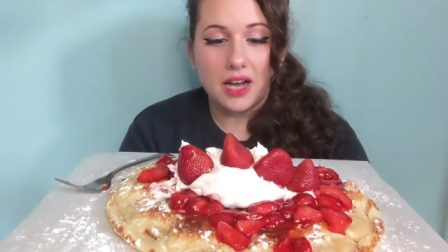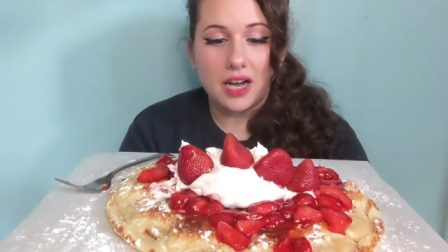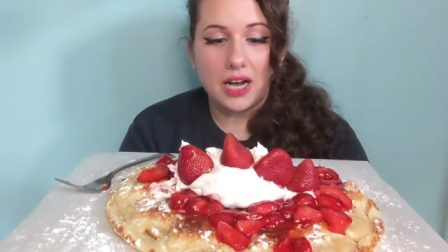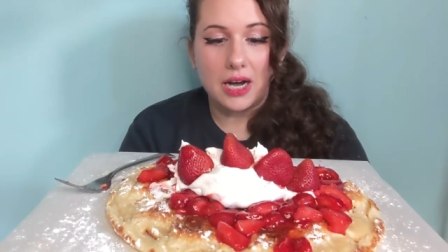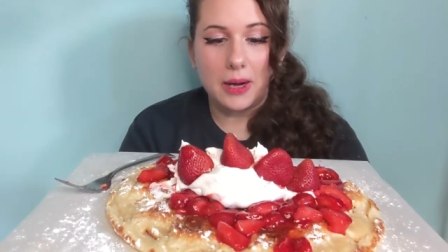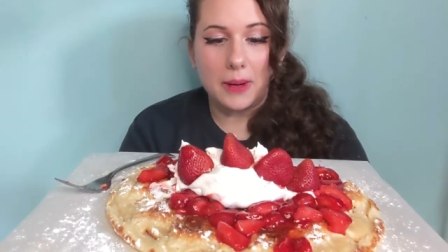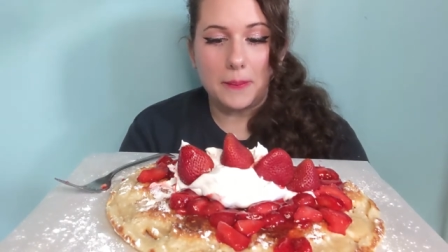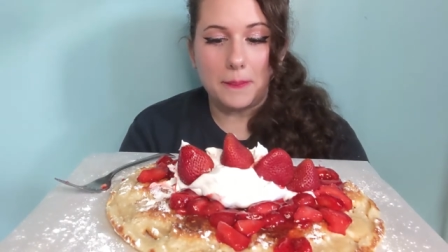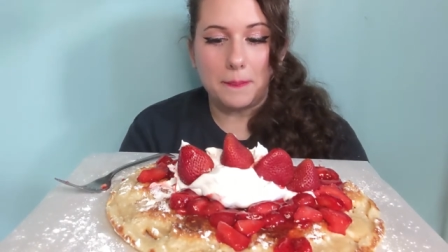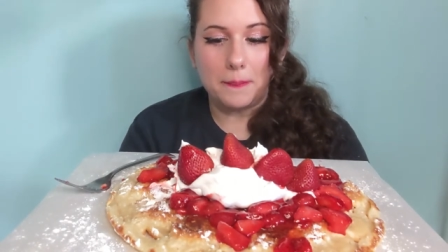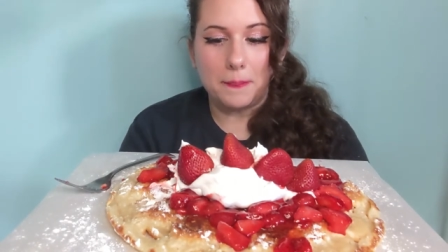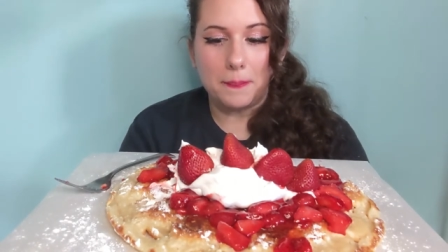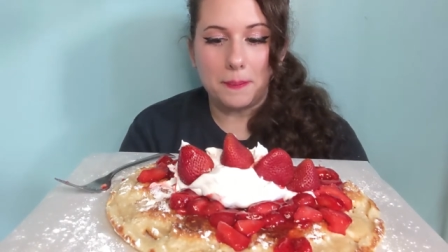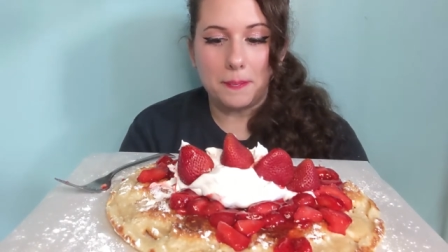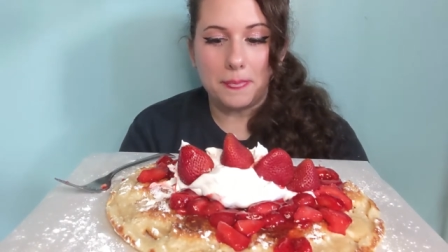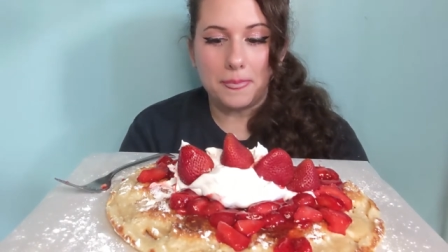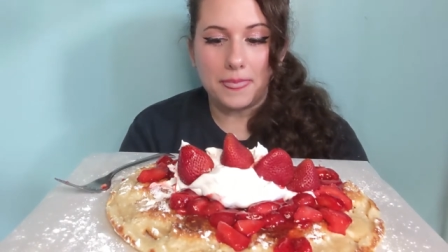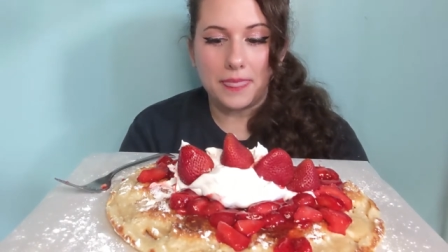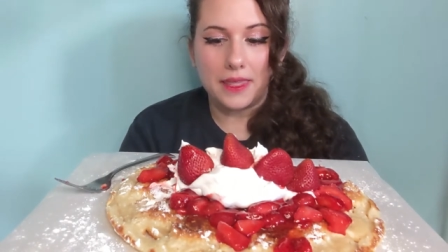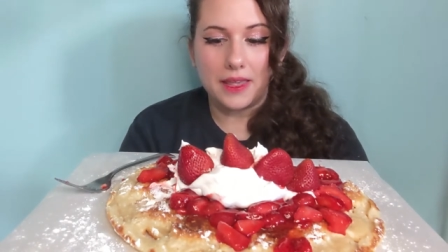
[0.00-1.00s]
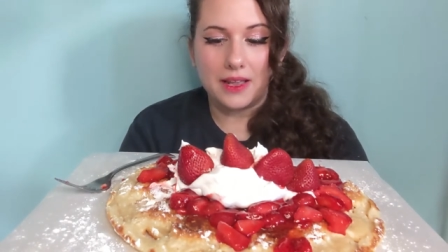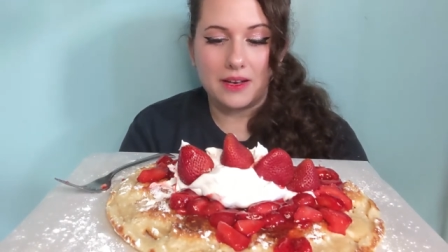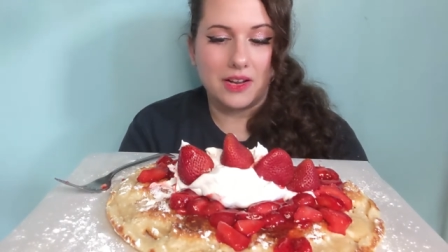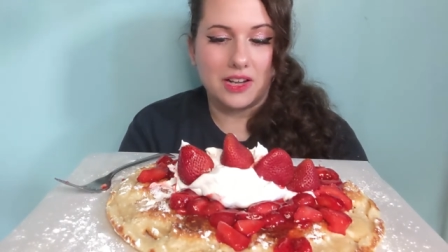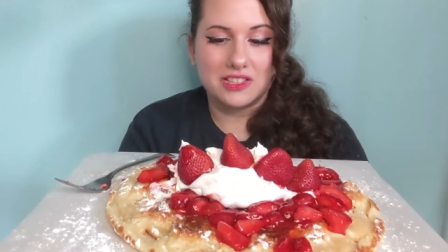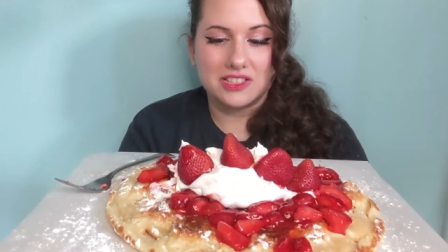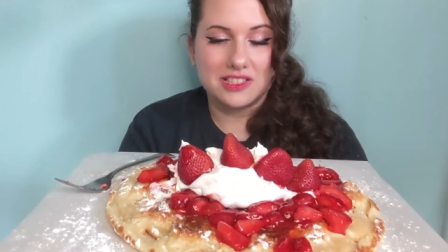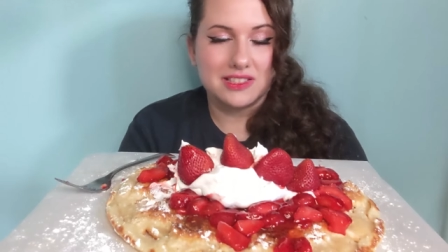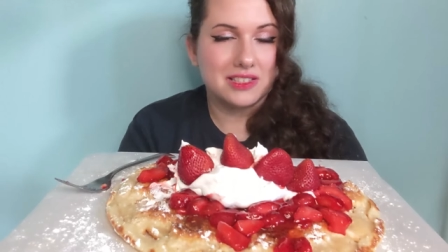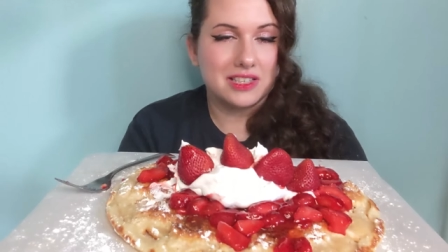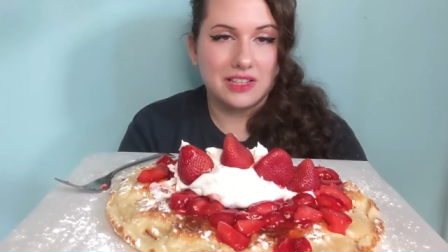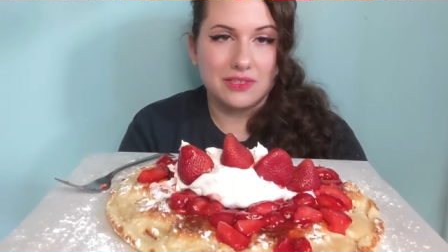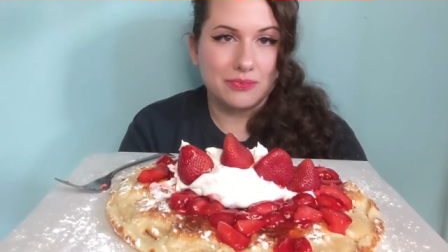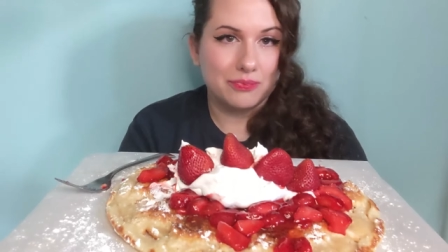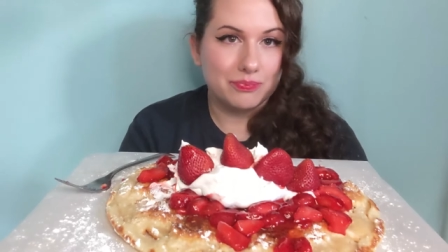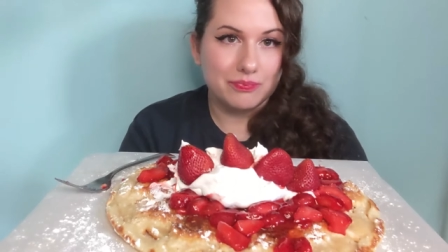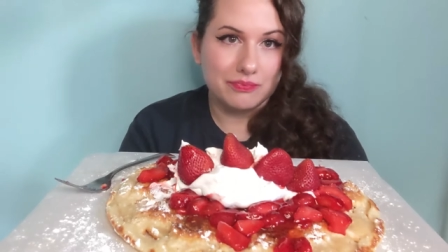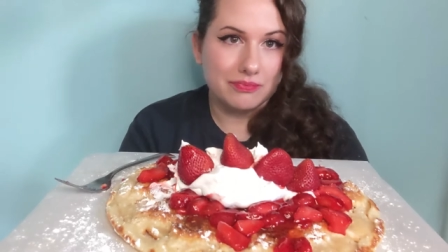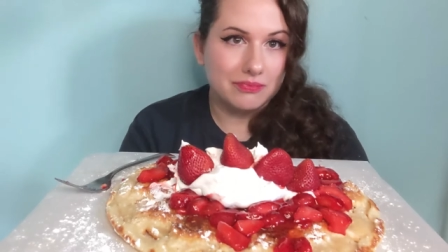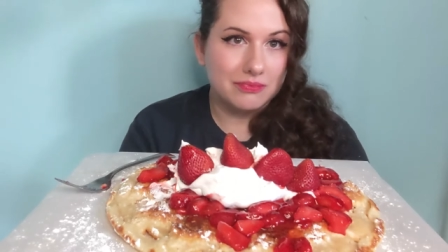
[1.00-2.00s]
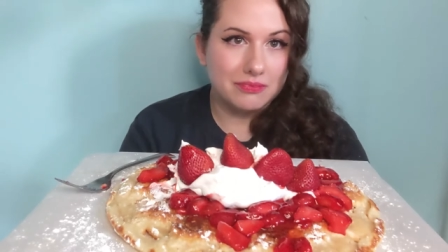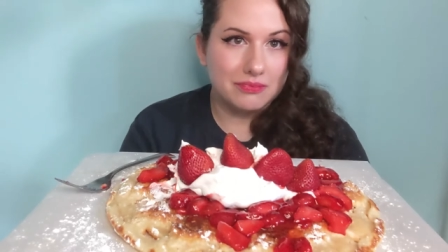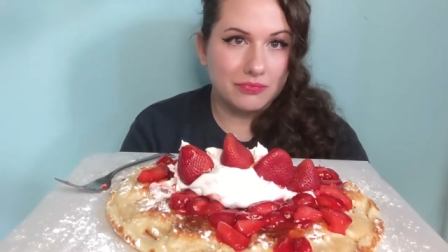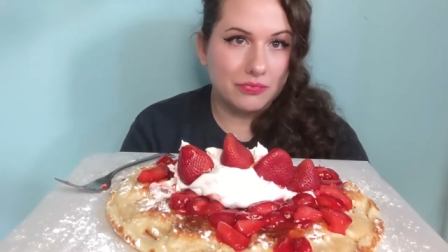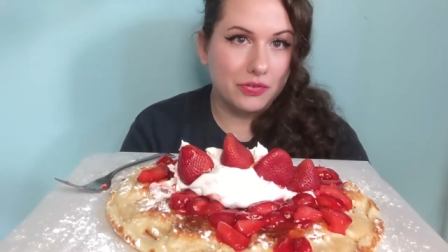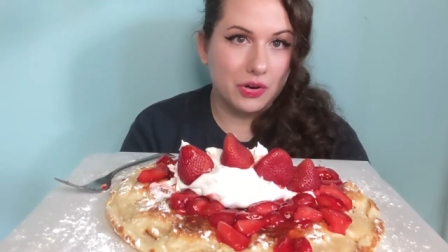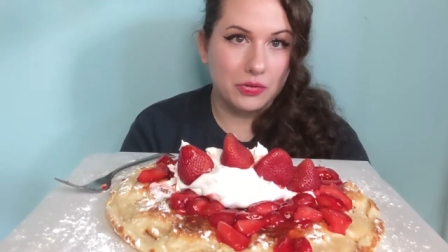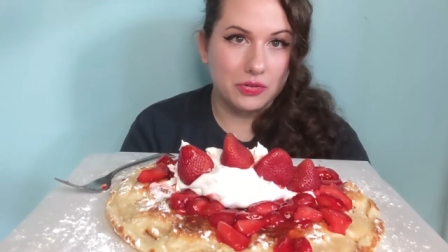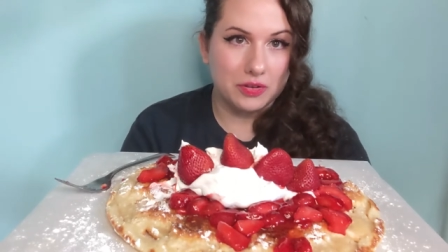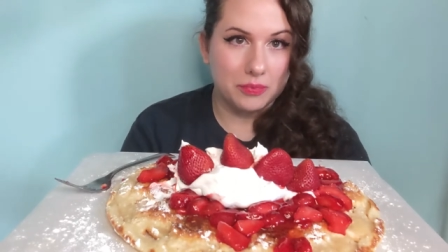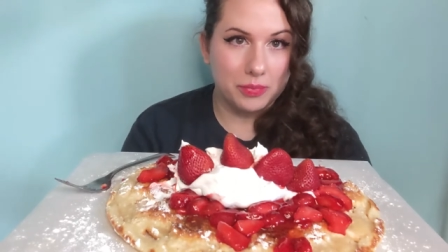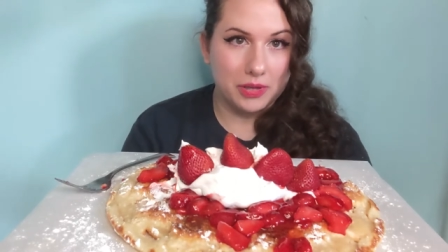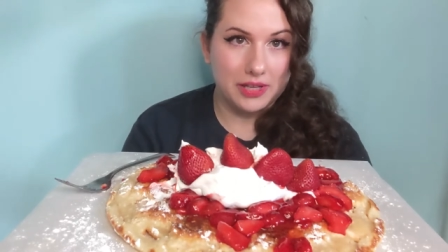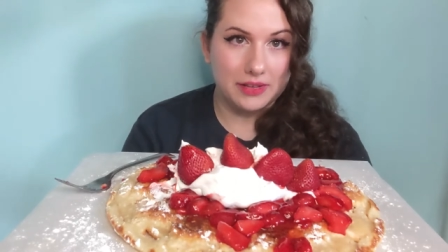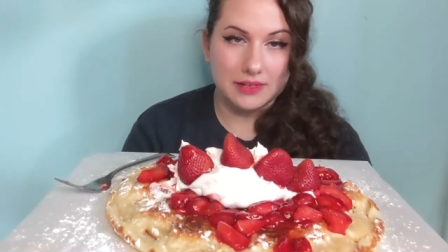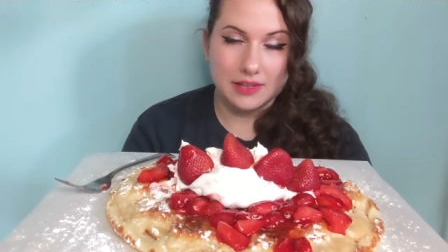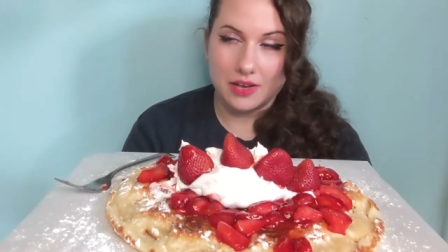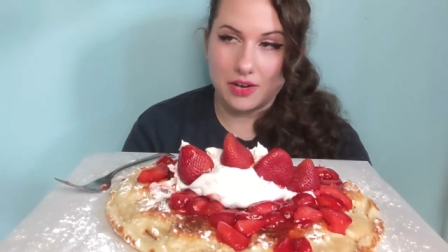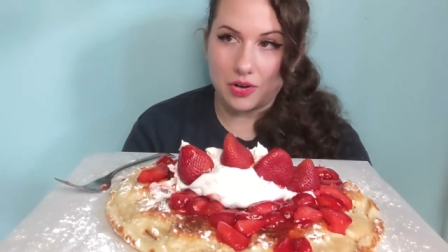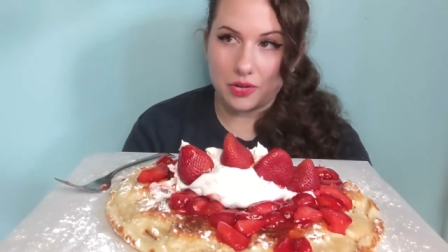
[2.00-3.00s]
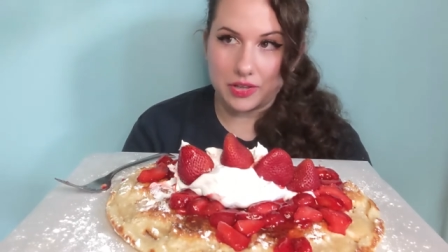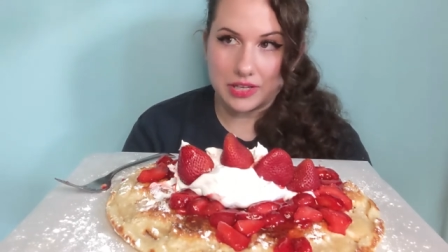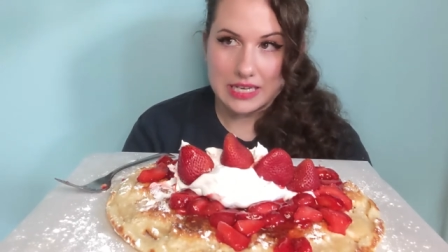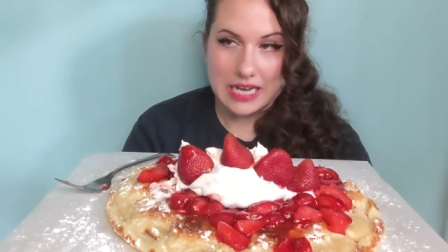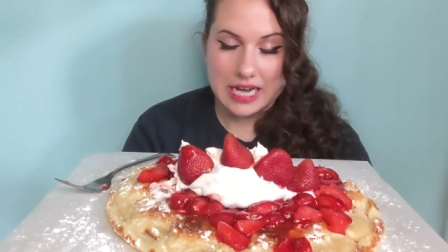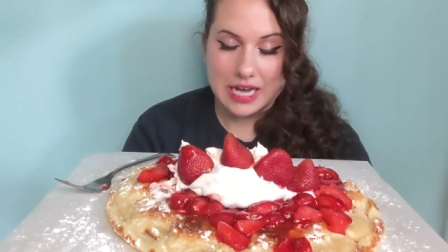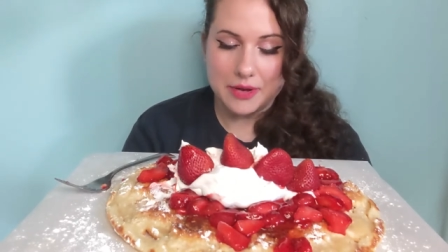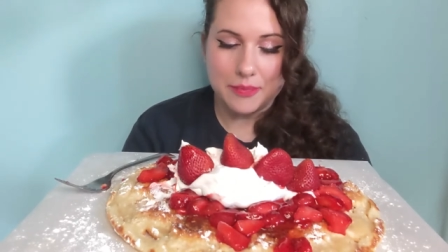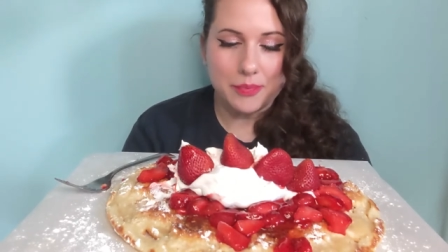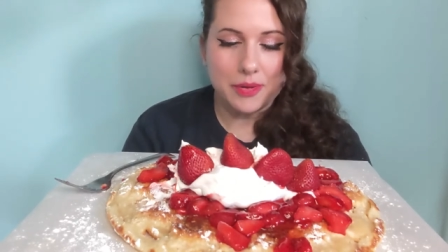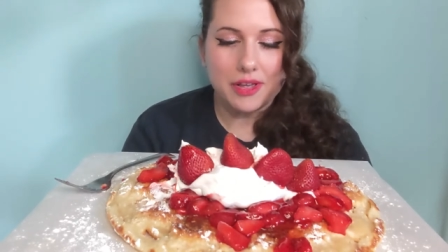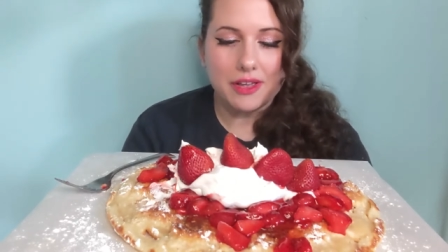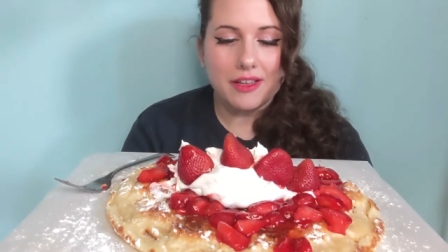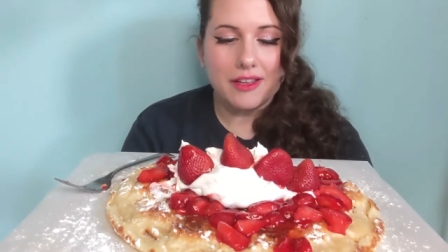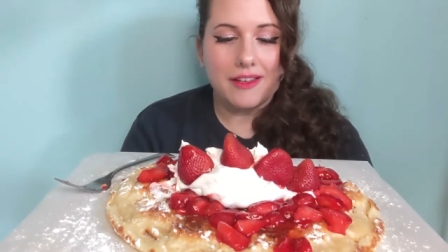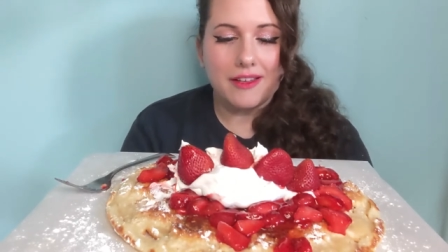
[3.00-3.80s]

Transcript: Um, and not just eat frozen pizza all the time.